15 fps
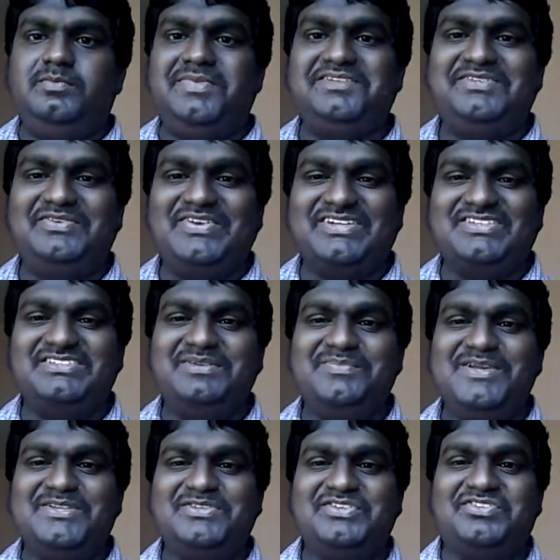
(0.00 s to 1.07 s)
Myself, Dr.
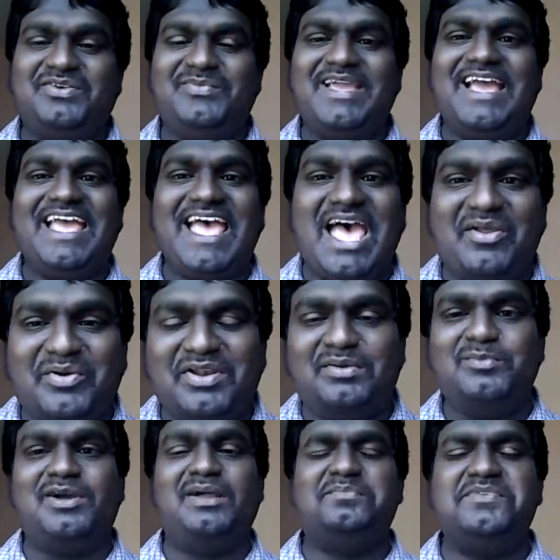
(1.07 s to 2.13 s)
Thipperudraswamy, I have
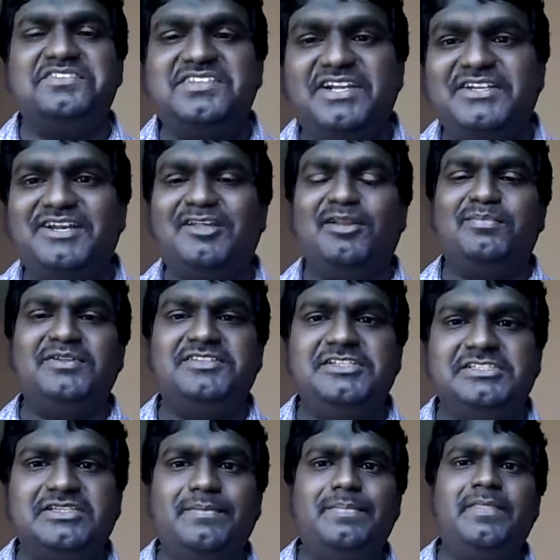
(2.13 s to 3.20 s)
written a book on personality development
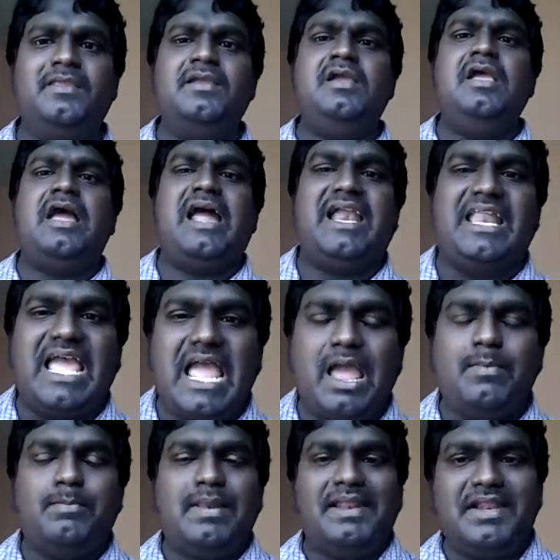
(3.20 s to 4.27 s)
system, and I
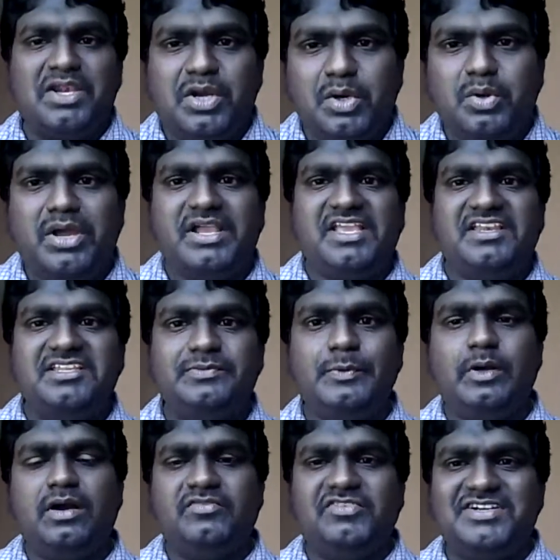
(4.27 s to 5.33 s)
am planning to do a Guinness
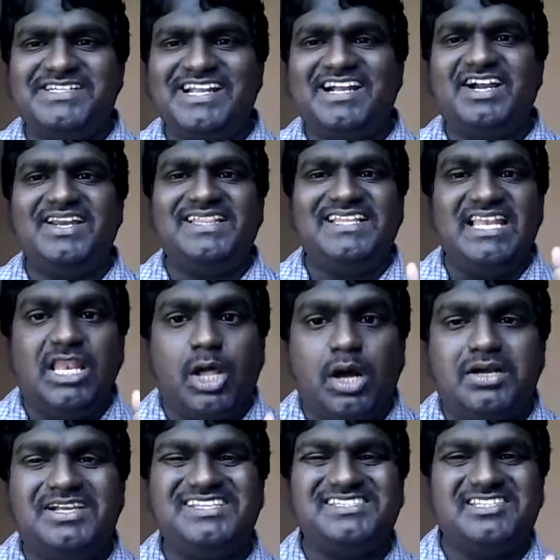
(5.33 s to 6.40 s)
Book of World Record in the
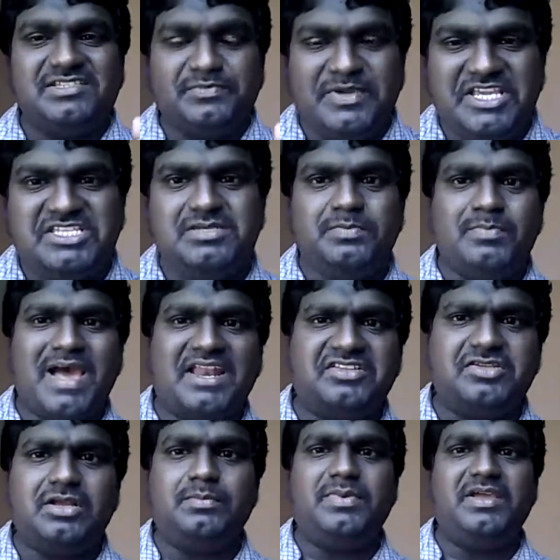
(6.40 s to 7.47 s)
longest speech
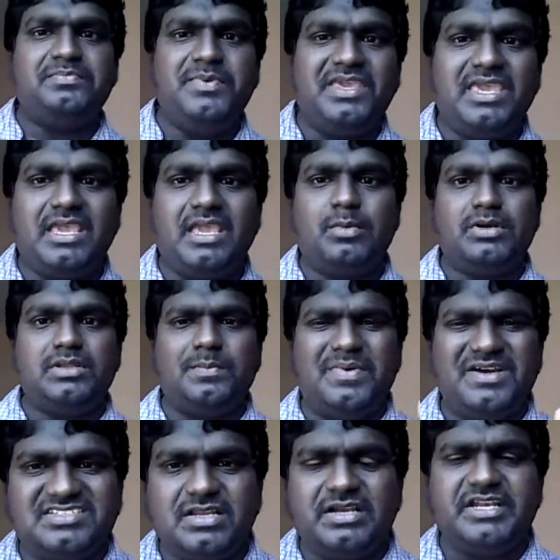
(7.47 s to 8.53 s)
marathon by speaking about the
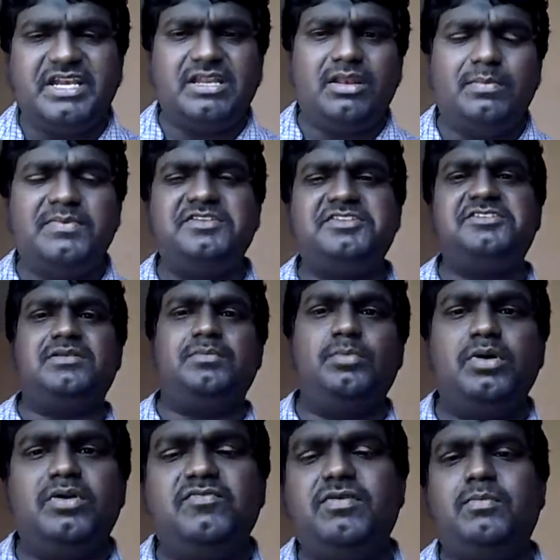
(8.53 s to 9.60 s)
personality development system
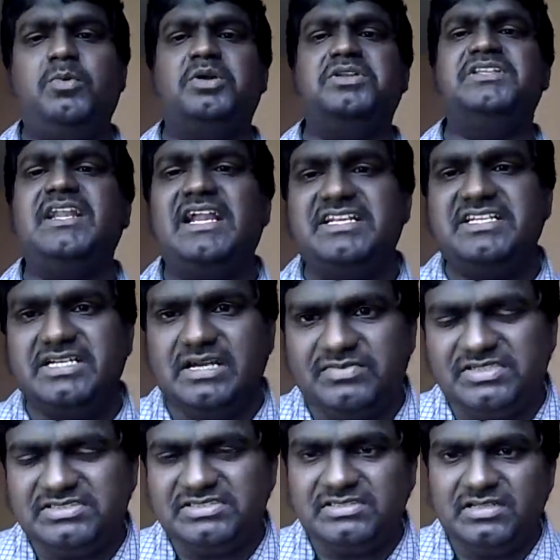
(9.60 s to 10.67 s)
book for more than 100
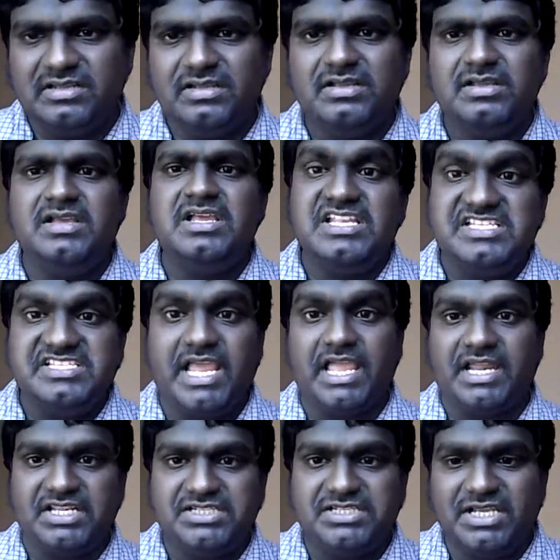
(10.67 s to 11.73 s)
hours. Jai
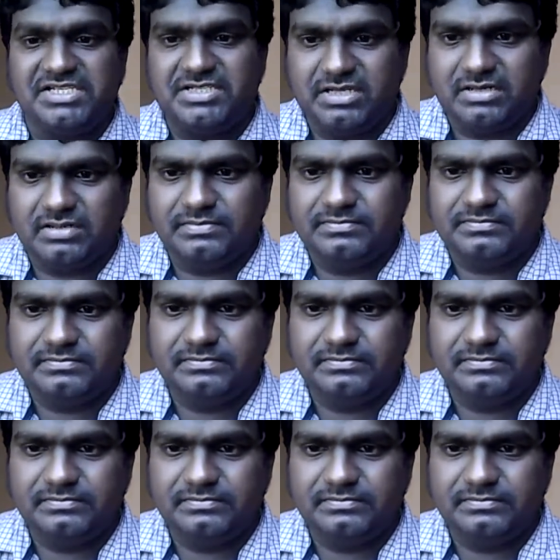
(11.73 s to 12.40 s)
Ganesh, Jai Shri Ram.